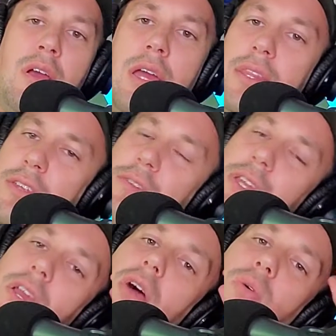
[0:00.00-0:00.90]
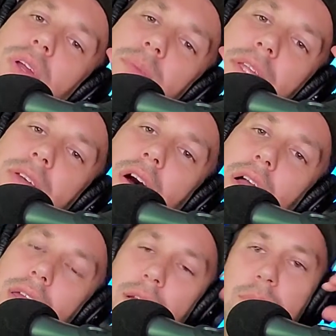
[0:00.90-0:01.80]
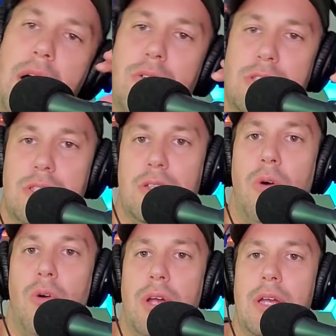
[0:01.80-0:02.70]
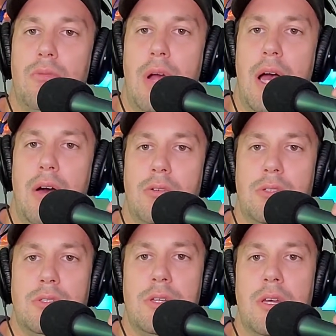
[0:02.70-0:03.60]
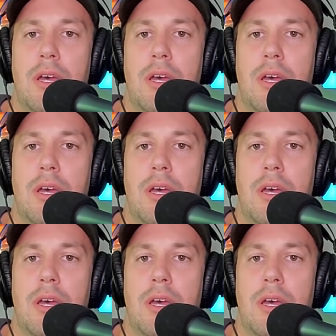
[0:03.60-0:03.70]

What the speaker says: All right, in this video, we're going to be talking about scoring rounds.